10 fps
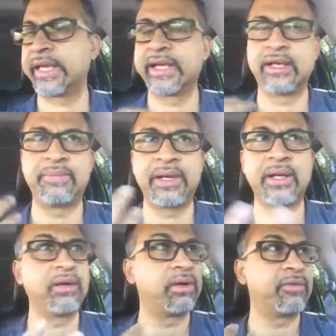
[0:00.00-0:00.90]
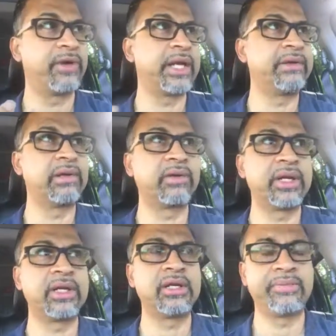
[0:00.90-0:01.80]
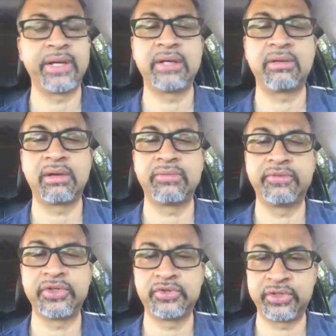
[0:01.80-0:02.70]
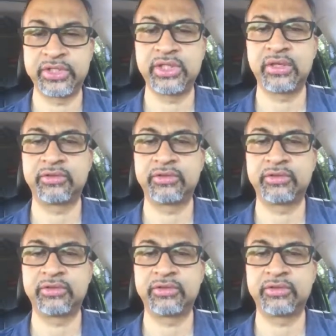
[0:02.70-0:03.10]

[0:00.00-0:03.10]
Again, depending on where you're located, depending on which region